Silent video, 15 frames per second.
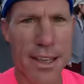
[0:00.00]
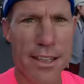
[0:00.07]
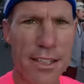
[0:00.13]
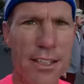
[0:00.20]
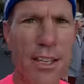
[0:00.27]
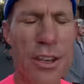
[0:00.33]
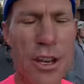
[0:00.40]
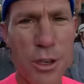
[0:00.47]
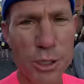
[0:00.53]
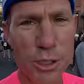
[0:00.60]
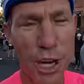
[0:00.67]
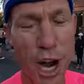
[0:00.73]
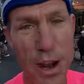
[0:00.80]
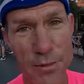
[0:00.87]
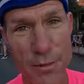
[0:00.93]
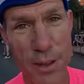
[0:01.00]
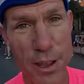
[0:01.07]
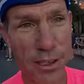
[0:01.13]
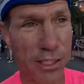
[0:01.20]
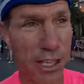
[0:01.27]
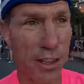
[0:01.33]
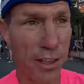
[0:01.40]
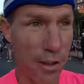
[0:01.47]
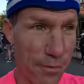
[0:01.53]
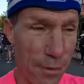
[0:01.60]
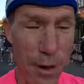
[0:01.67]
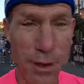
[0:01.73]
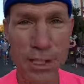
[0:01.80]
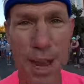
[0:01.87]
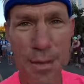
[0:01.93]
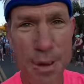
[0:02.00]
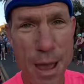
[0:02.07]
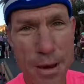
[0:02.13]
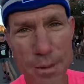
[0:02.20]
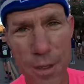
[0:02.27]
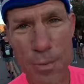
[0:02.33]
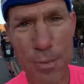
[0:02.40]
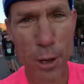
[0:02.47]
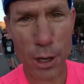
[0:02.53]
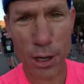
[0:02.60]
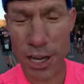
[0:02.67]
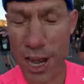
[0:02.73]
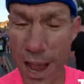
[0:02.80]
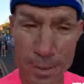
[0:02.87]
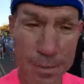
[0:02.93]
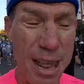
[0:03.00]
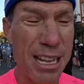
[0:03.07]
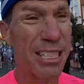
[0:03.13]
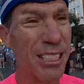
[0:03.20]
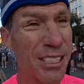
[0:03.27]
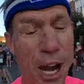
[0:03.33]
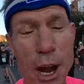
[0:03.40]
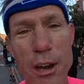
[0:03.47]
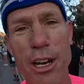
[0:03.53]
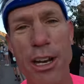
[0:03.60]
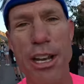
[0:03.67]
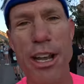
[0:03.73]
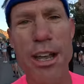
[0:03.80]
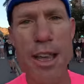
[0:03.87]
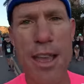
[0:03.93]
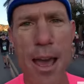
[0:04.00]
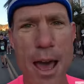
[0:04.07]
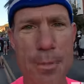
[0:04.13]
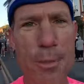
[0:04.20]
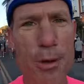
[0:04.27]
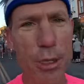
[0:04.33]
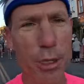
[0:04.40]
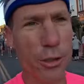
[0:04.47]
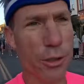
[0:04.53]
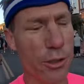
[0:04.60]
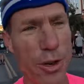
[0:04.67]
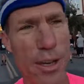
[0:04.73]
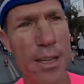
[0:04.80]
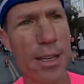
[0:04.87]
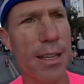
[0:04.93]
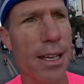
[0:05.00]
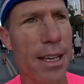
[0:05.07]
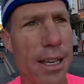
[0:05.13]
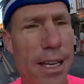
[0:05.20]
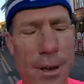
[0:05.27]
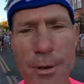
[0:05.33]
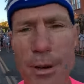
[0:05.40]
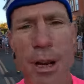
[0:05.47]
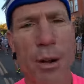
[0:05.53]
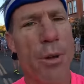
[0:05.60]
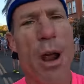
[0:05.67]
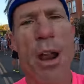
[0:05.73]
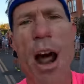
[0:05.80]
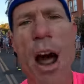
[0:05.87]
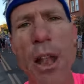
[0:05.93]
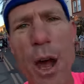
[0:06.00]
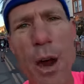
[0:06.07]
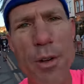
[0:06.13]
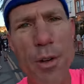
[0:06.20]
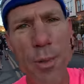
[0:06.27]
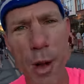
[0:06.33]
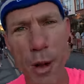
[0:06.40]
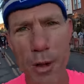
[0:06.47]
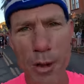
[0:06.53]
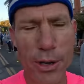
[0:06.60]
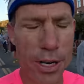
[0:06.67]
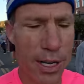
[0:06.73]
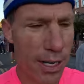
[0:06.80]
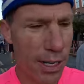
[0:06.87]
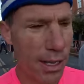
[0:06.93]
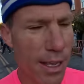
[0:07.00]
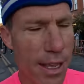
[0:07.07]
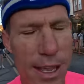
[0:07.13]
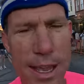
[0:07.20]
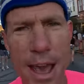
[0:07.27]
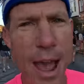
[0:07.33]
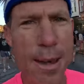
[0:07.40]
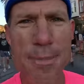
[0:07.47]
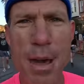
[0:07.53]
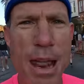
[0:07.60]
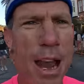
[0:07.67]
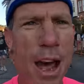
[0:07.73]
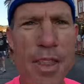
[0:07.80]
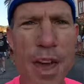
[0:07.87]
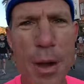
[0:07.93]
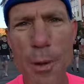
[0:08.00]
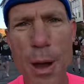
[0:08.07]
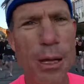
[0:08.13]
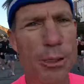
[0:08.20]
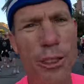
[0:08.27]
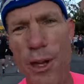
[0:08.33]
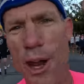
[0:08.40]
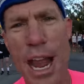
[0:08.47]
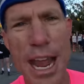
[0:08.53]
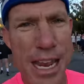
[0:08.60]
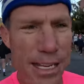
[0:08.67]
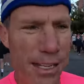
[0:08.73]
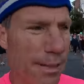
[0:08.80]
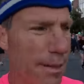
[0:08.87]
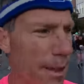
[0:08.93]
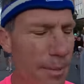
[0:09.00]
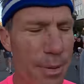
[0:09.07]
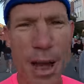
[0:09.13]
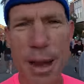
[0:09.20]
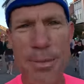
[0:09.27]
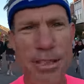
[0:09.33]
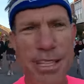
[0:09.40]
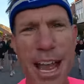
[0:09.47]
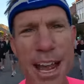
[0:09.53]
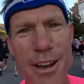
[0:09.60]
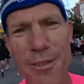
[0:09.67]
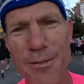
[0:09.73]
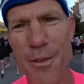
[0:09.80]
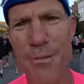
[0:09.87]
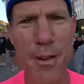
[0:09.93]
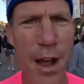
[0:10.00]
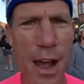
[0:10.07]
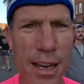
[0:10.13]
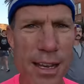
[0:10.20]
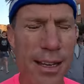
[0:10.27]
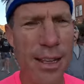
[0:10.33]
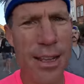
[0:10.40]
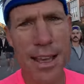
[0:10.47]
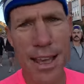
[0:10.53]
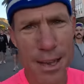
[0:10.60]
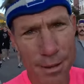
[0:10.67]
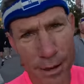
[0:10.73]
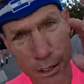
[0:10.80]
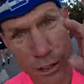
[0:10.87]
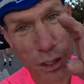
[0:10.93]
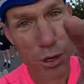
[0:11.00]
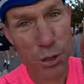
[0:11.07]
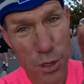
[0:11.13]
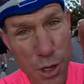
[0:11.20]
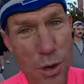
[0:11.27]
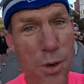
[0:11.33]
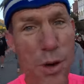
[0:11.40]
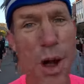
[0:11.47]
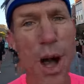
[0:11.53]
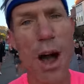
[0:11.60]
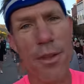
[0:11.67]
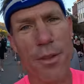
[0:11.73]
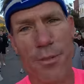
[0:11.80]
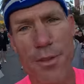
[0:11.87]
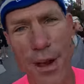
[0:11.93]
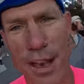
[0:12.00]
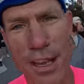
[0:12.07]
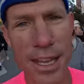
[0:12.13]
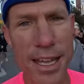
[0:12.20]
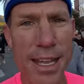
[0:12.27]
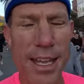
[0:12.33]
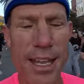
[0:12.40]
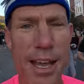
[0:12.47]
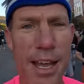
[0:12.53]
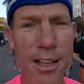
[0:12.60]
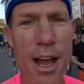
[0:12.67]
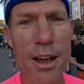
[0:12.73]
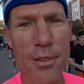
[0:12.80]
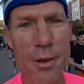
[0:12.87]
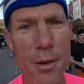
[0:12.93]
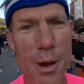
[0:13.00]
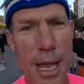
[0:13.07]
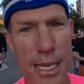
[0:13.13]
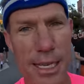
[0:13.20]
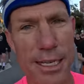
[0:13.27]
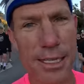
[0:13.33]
This is a new start for this year. This is the first time ever the Boulder Tom has started on Pearl Street. And we're gonna run all over Boulder. I'm not all that well trained, but I'm just out here for fun. I'm gonna show you all the fun along the way.